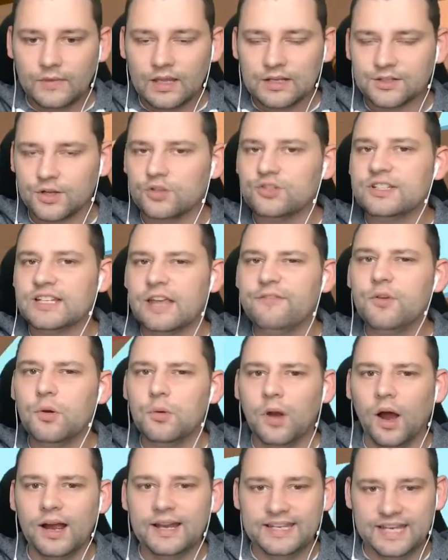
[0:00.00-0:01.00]
So to give you
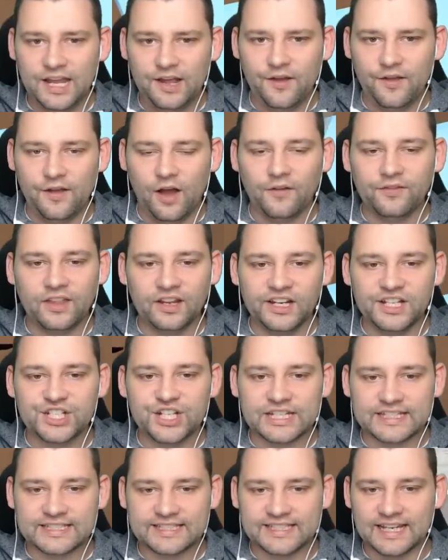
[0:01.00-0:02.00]
an idea of the
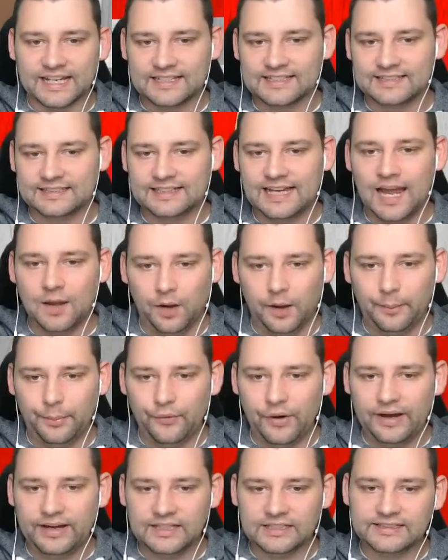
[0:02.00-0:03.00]
logistics and how my
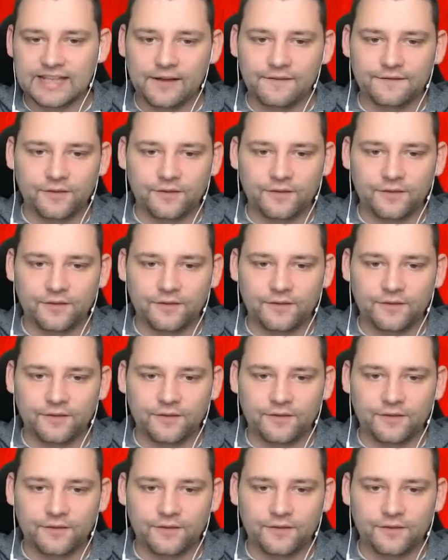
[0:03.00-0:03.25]
brain is now